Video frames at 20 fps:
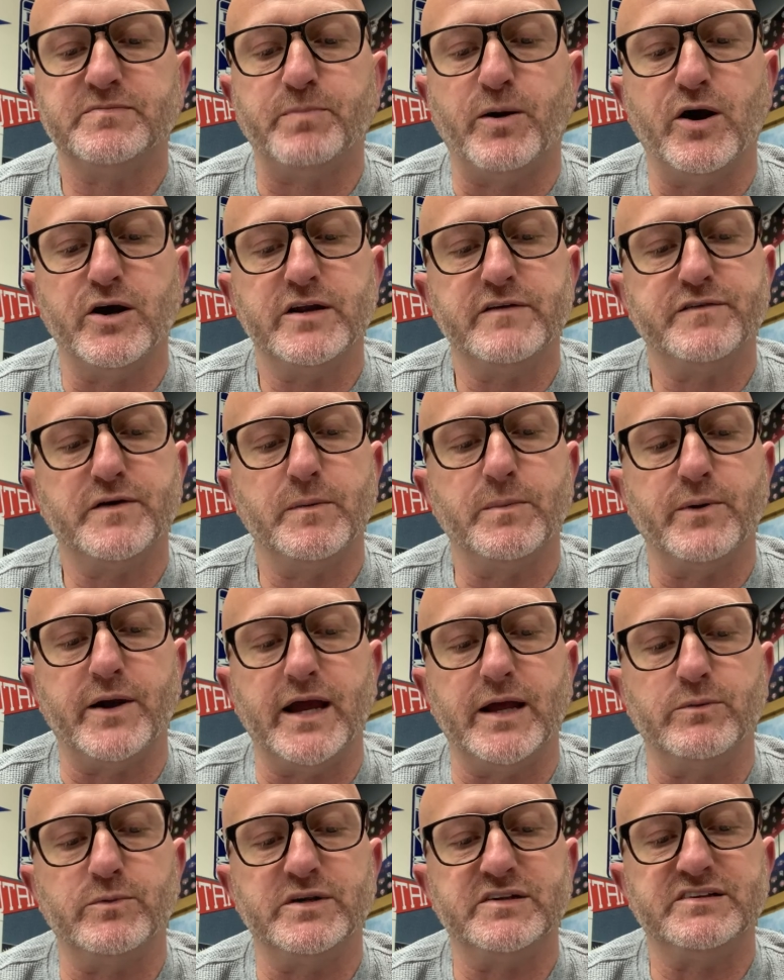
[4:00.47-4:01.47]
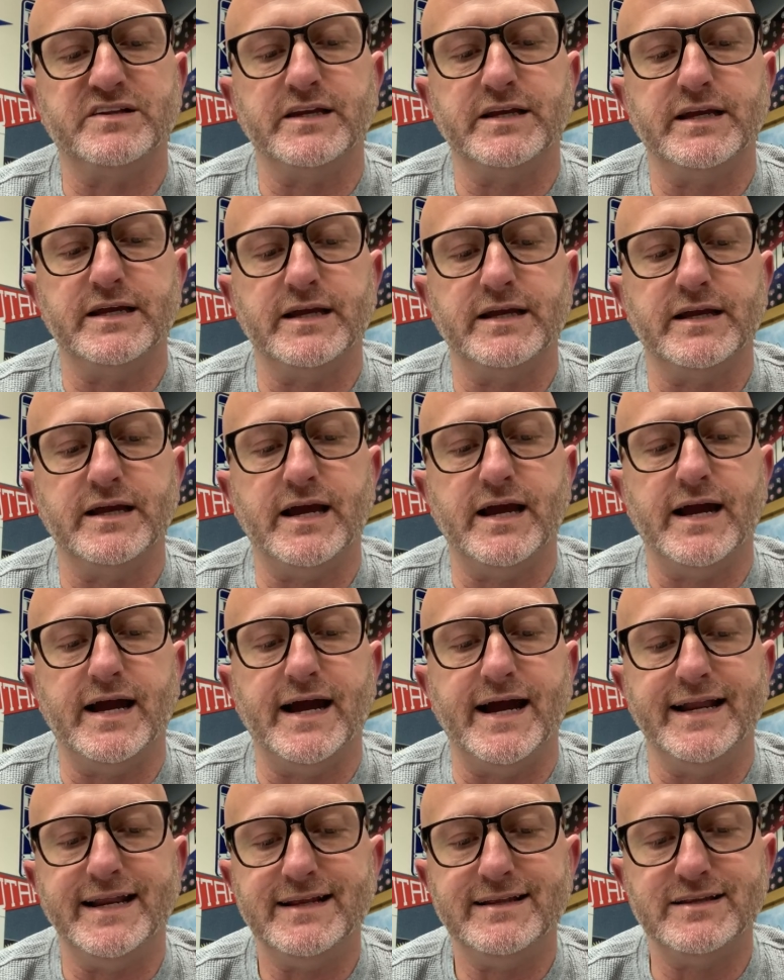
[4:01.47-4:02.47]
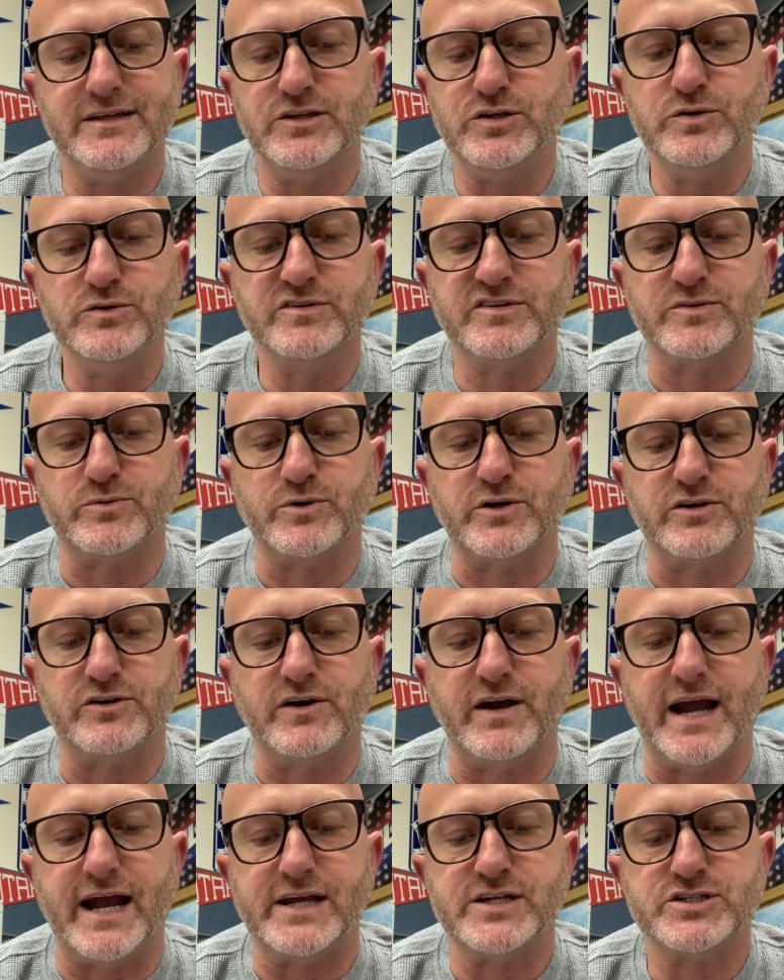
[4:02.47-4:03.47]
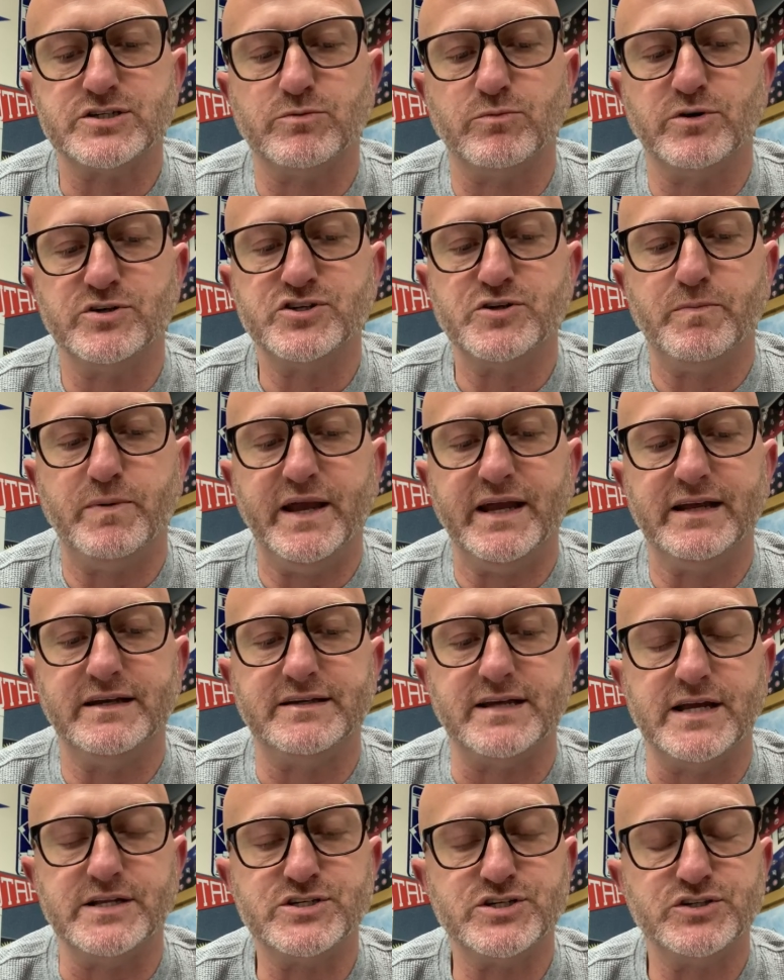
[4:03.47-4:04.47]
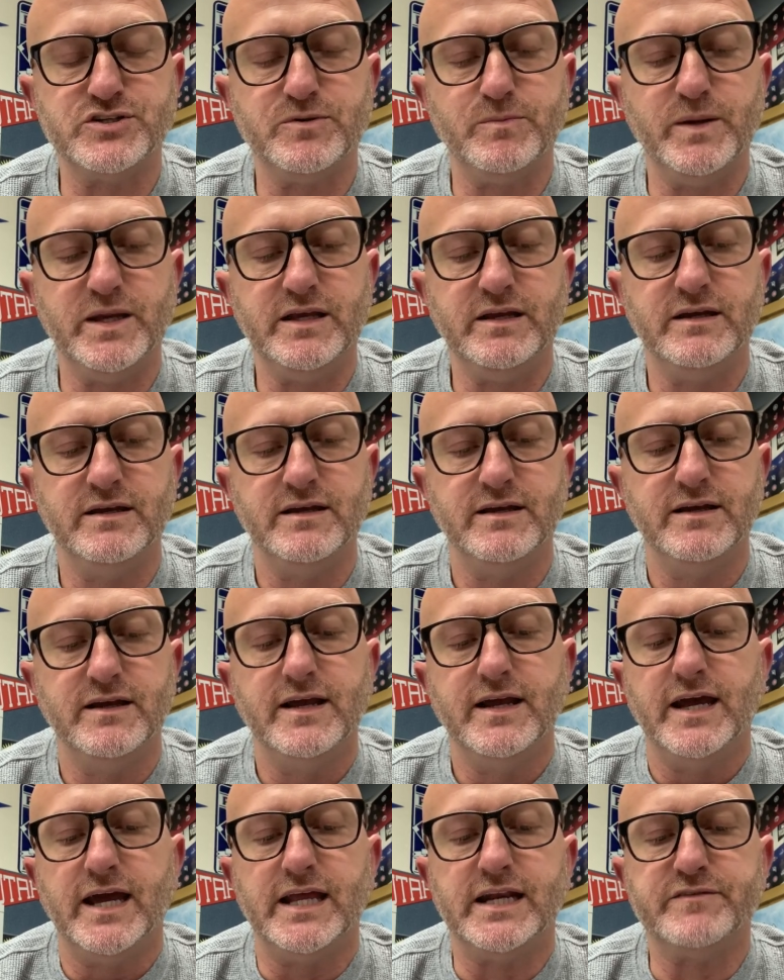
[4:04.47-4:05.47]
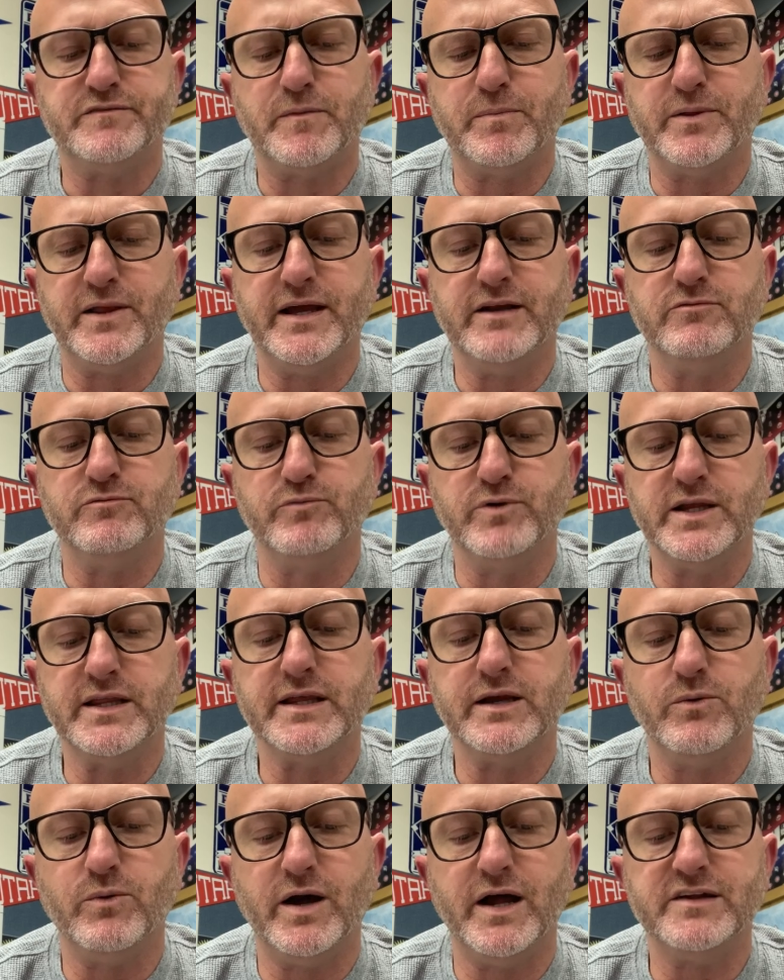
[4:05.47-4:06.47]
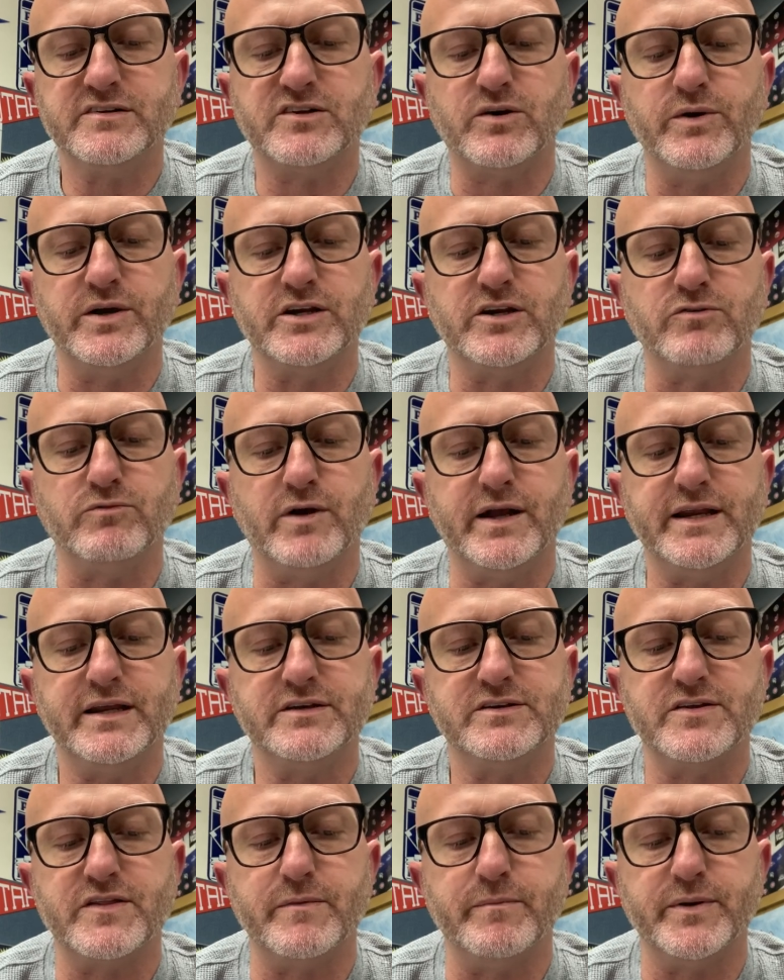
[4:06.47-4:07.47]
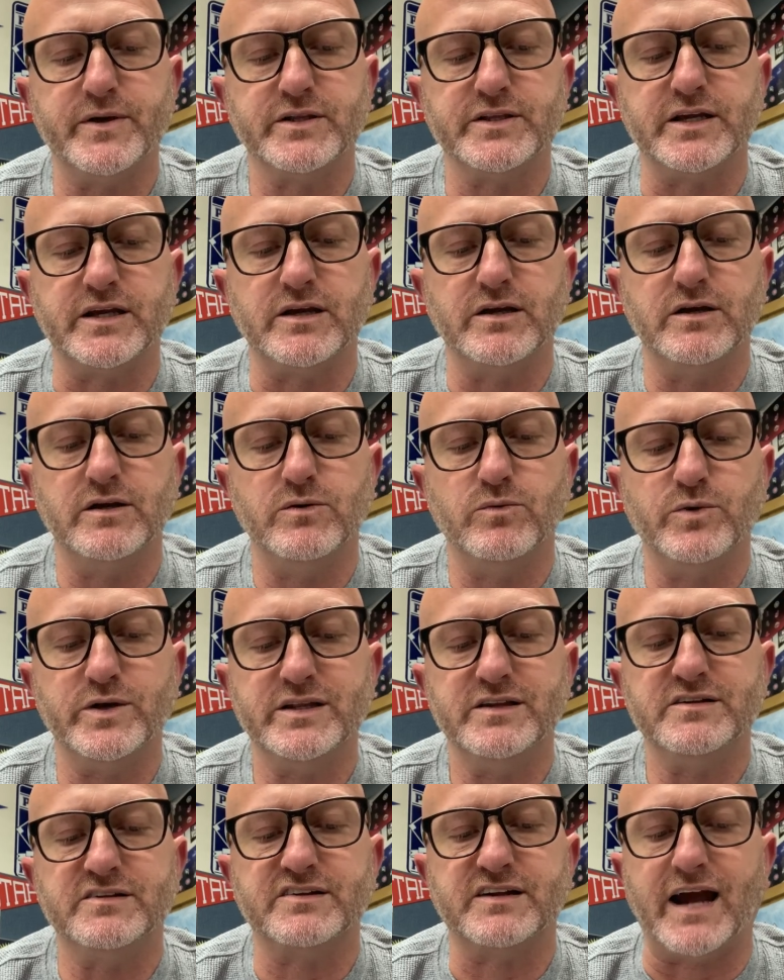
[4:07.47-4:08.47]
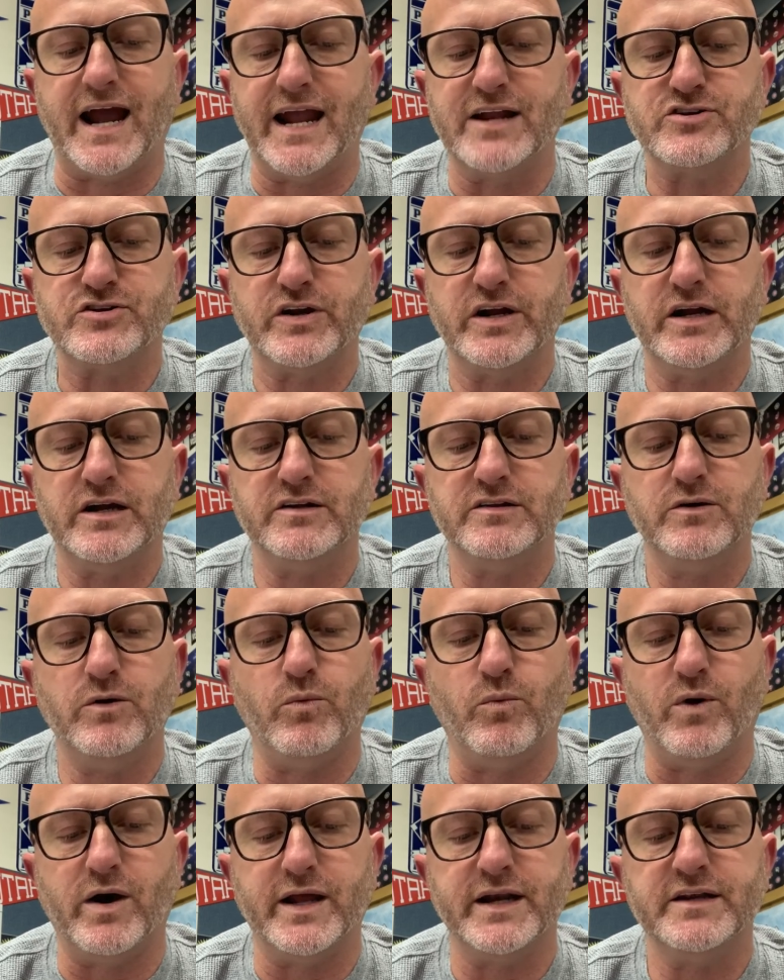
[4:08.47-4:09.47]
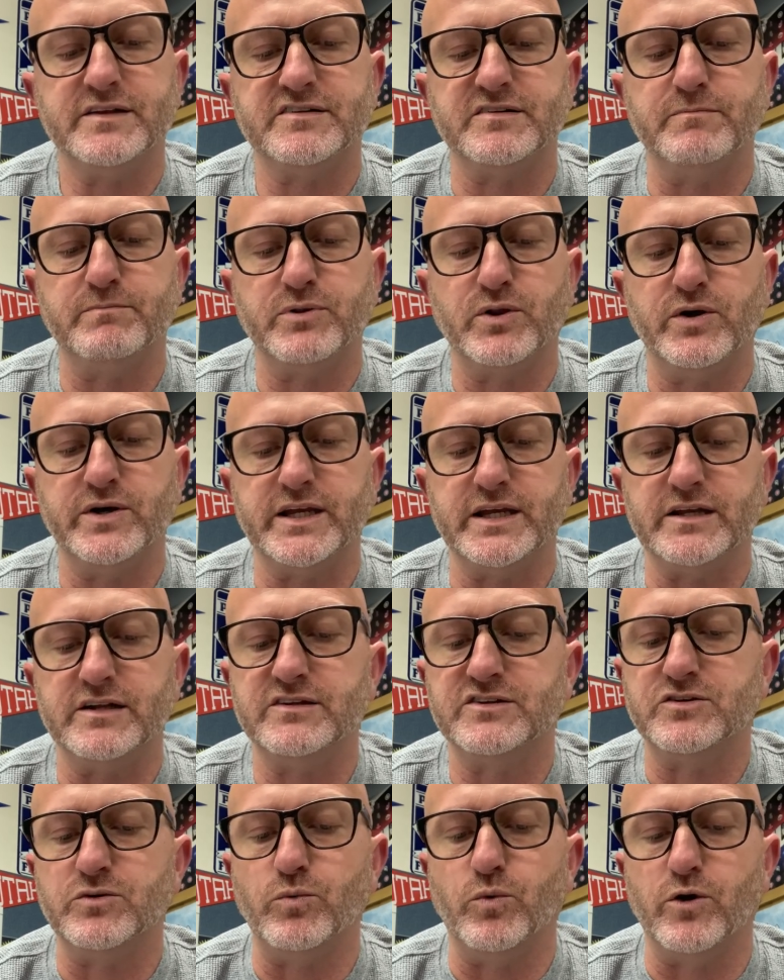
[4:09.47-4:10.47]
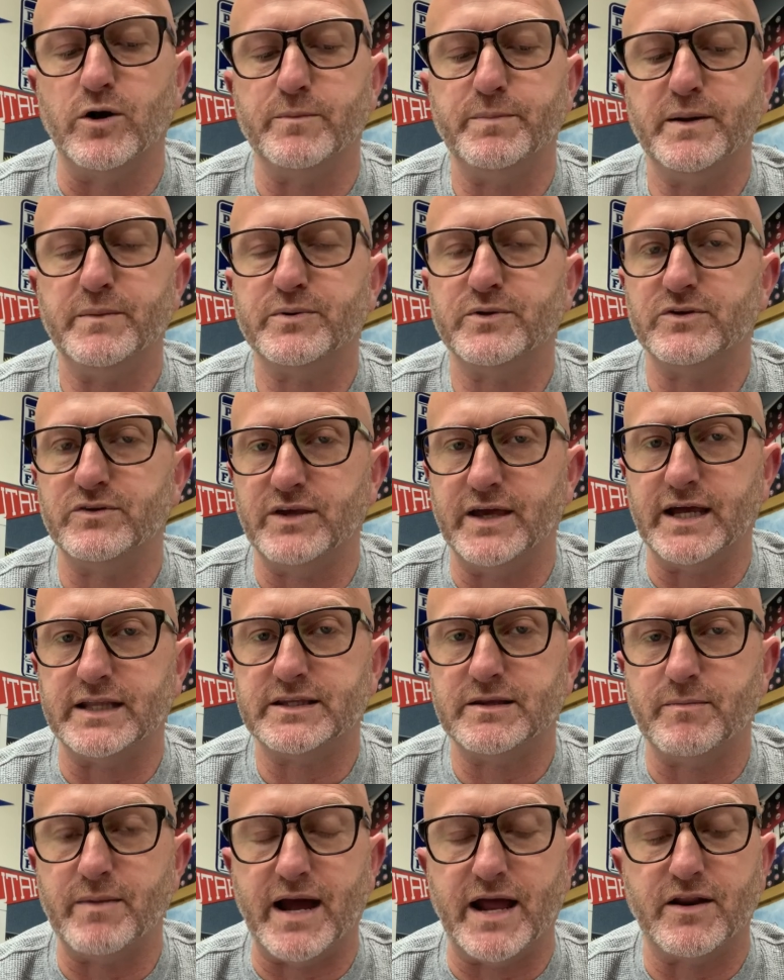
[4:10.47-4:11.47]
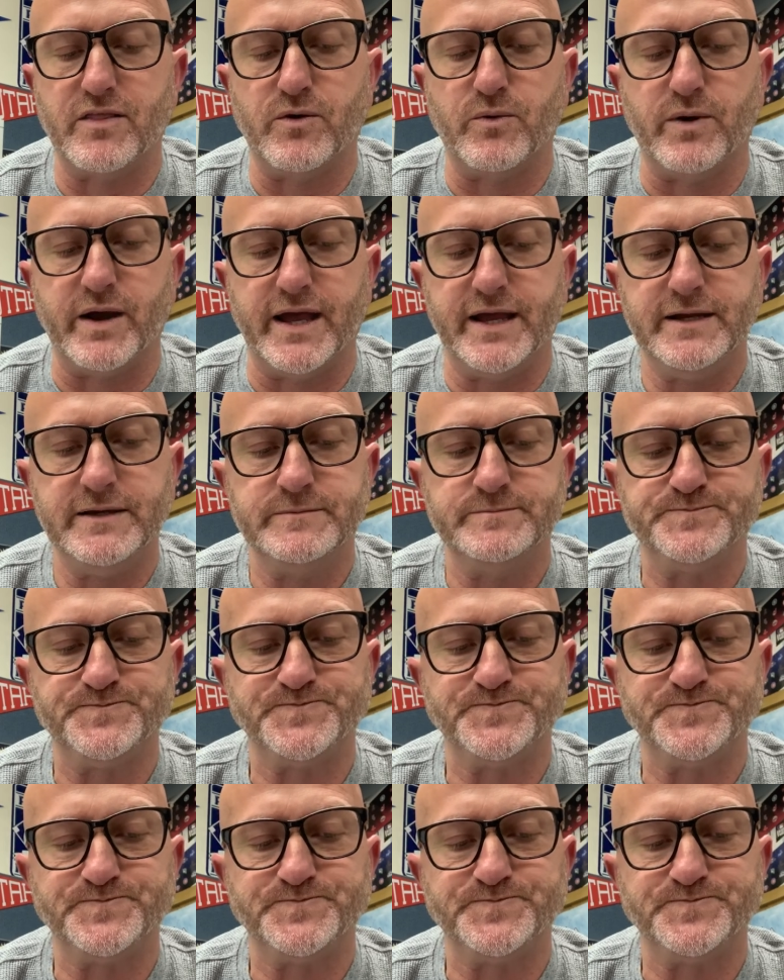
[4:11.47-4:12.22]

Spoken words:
part of her brain was thinking, "I didn't use the word crash. Weren't you paying attention to me? And if a plane really was going to run into the building, wouldn't SkyTrail want its employees to warn people to get them out of the way?"